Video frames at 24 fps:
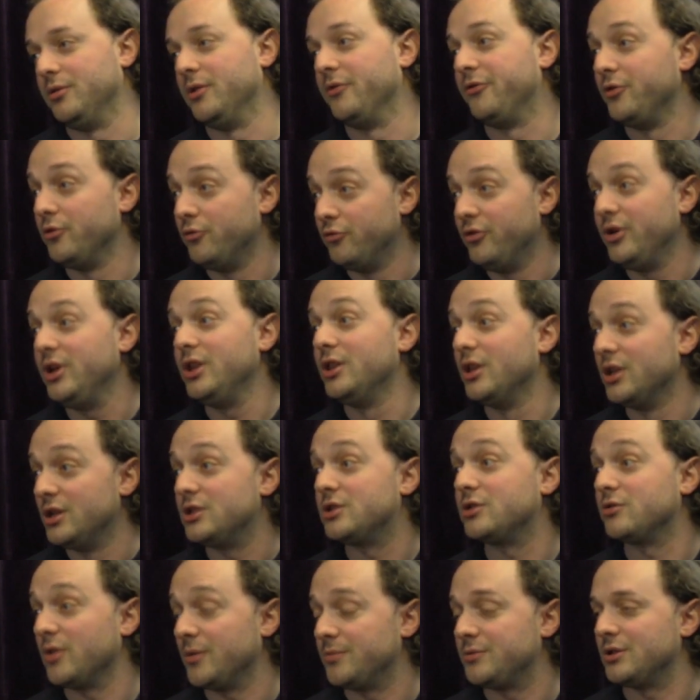If you read the
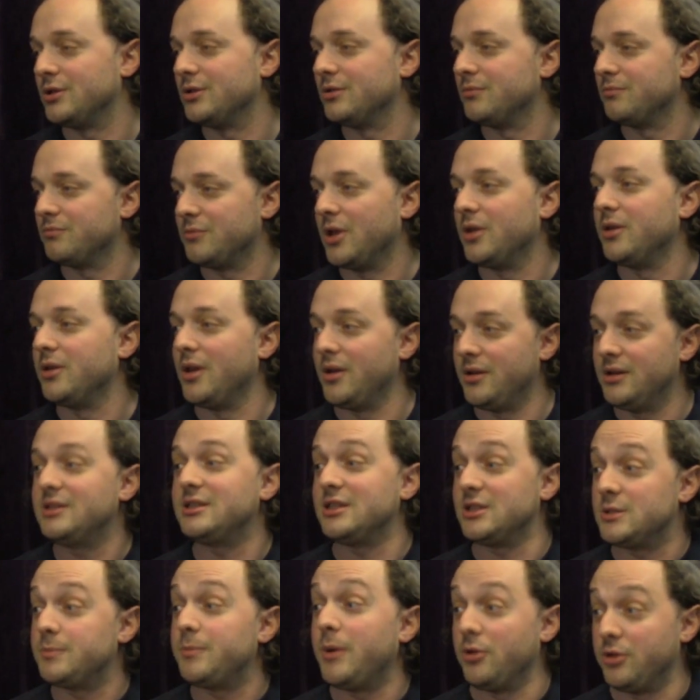description, uh, it's a
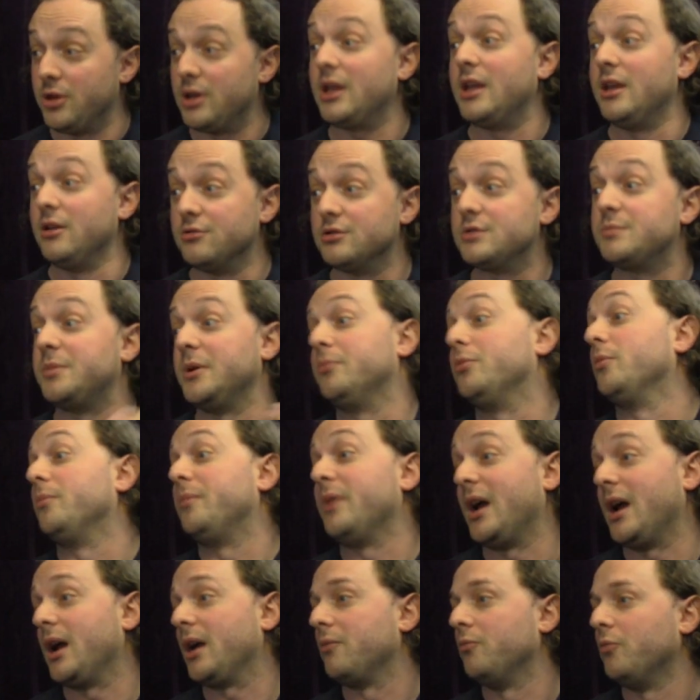spell that heals people
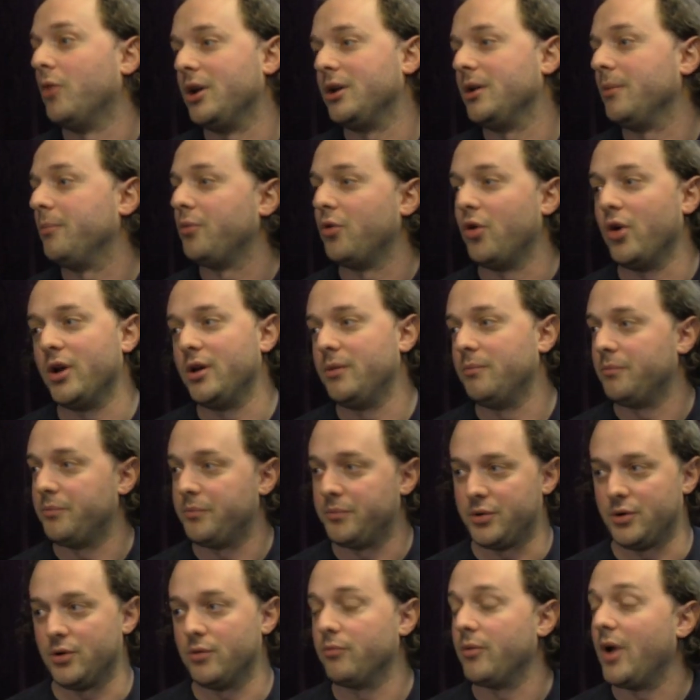back one hit point
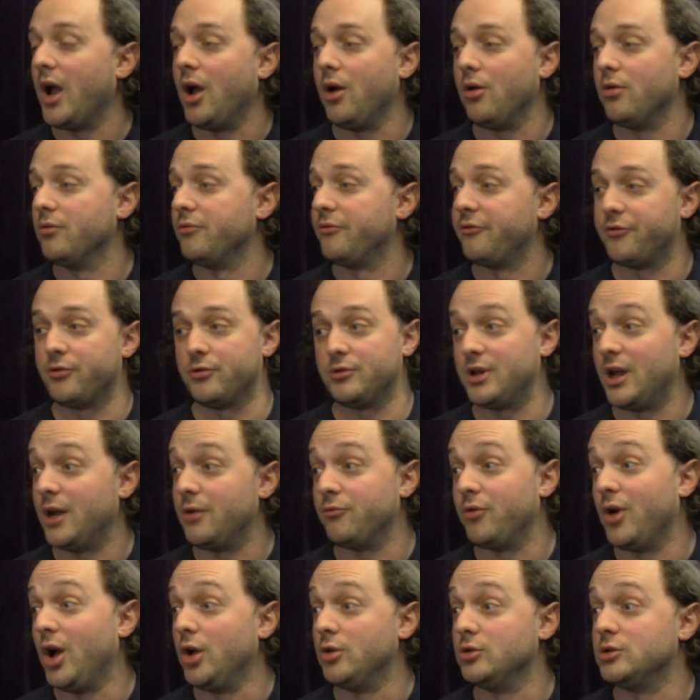per round for ten
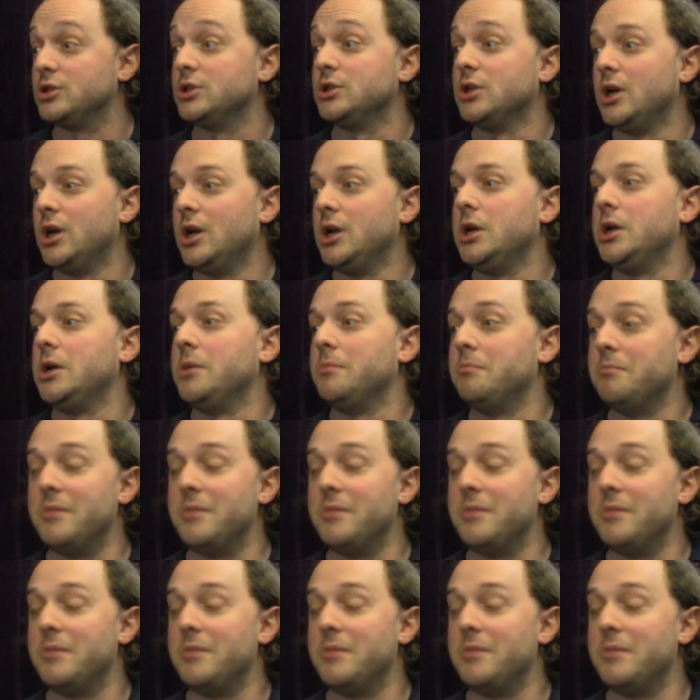rounds, mm-hmm.